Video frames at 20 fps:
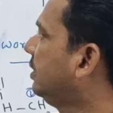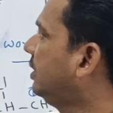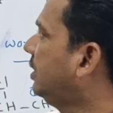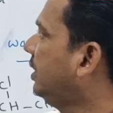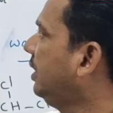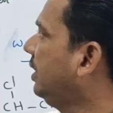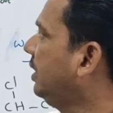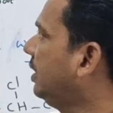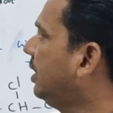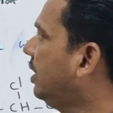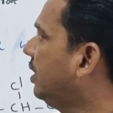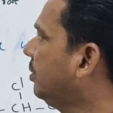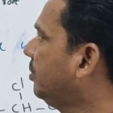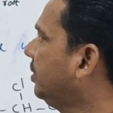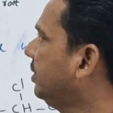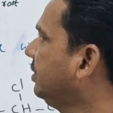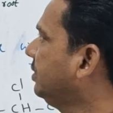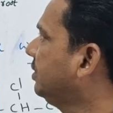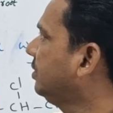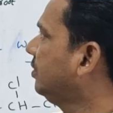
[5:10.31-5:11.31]
Three
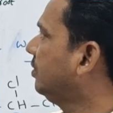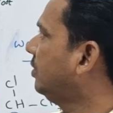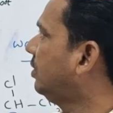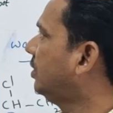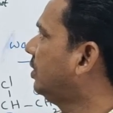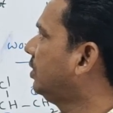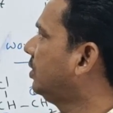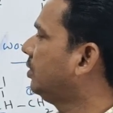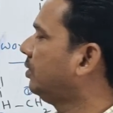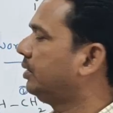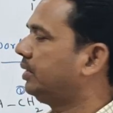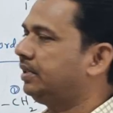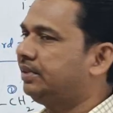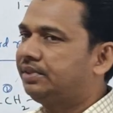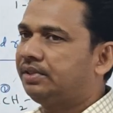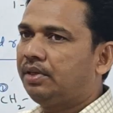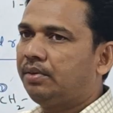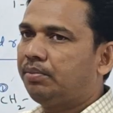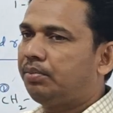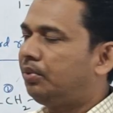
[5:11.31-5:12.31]
carbons, word root
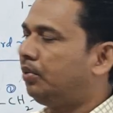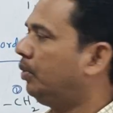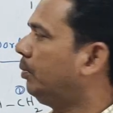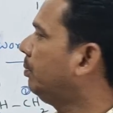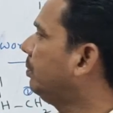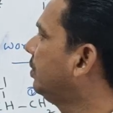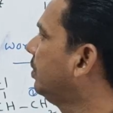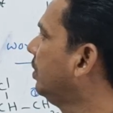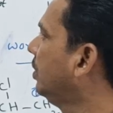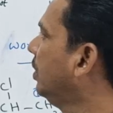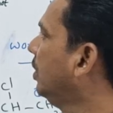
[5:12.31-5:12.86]
is the prop.